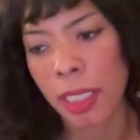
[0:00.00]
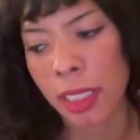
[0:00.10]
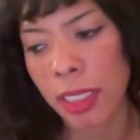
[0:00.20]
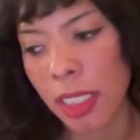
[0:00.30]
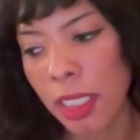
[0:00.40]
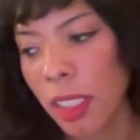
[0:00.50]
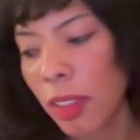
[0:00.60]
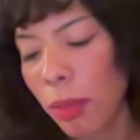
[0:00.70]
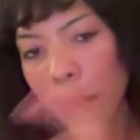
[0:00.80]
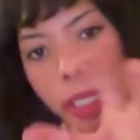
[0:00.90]
And
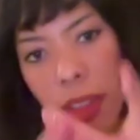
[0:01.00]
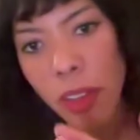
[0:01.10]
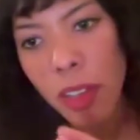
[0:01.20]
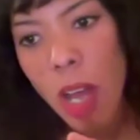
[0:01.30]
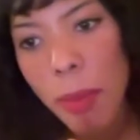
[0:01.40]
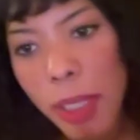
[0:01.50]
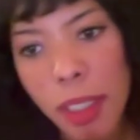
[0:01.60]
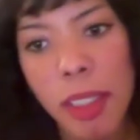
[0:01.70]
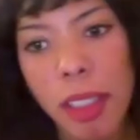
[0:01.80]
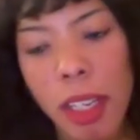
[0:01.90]
reading your
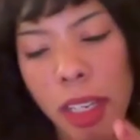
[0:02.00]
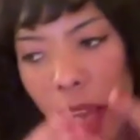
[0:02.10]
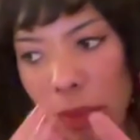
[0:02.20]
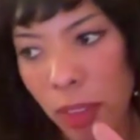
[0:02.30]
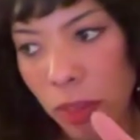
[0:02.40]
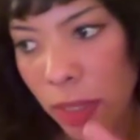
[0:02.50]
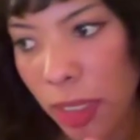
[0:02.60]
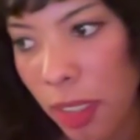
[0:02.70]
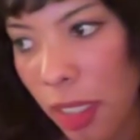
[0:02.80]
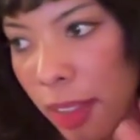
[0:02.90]
comic and having you read
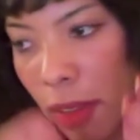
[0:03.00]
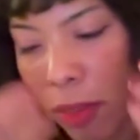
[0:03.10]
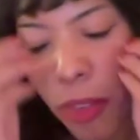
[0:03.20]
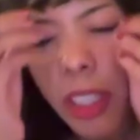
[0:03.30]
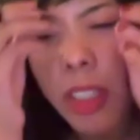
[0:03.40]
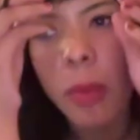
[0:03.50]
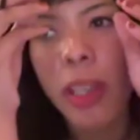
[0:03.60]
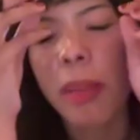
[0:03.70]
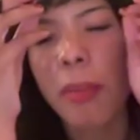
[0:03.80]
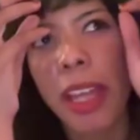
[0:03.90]
it, it's so funny the
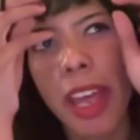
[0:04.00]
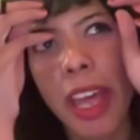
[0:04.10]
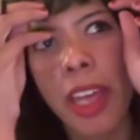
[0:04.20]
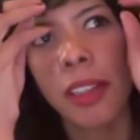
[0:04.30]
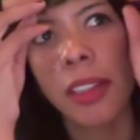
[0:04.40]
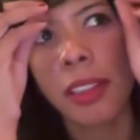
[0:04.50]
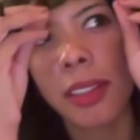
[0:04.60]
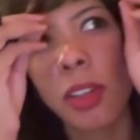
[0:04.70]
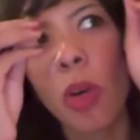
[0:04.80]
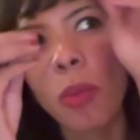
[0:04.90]
way that my head starts
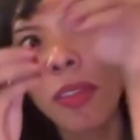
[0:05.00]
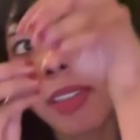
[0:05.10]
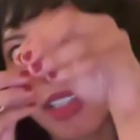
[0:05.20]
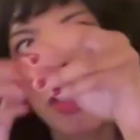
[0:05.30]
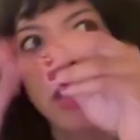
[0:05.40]
to almost